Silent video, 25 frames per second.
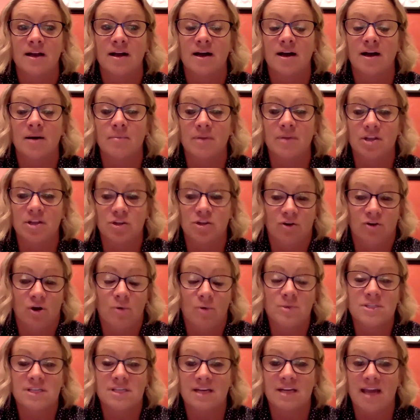Um, and you're
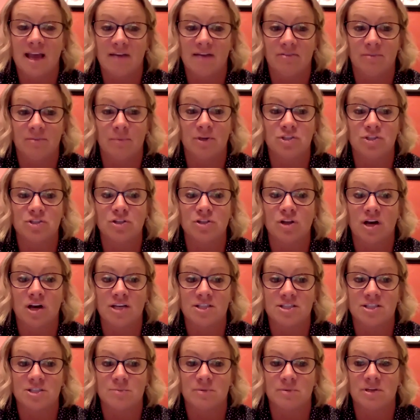always going to have a bunch of
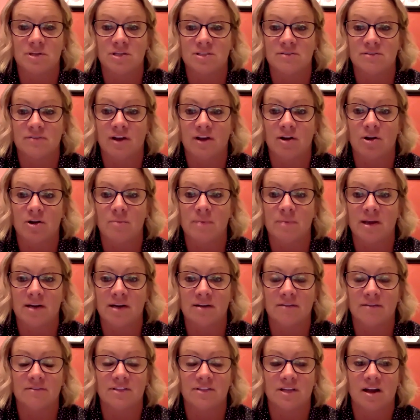losses because of how
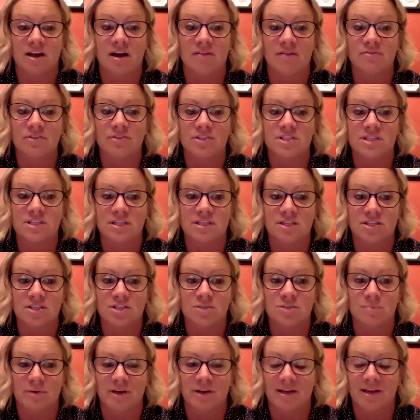competitive the conference
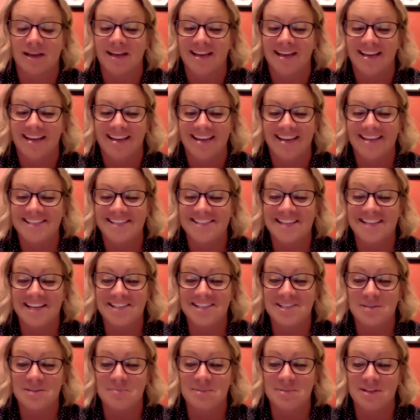is. But it's
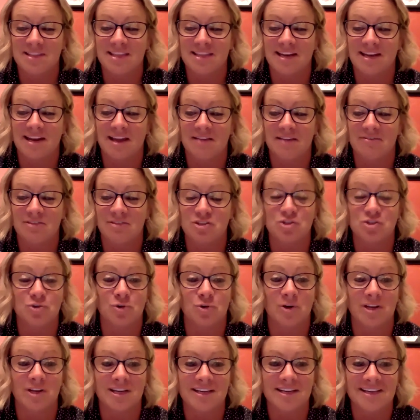not something that I've
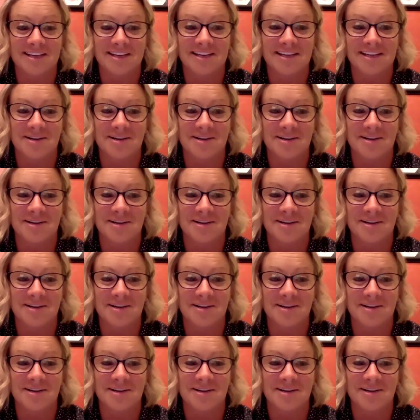enjoyed.